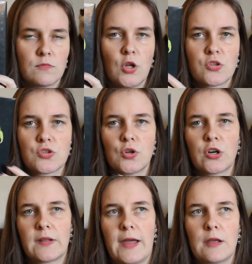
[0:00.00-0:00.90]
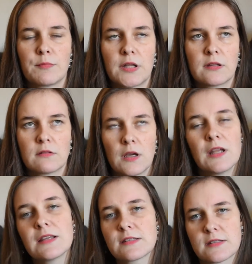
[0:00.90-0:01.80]
not storyline, but it
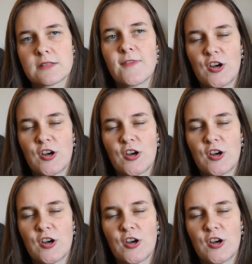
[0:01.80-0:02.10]
is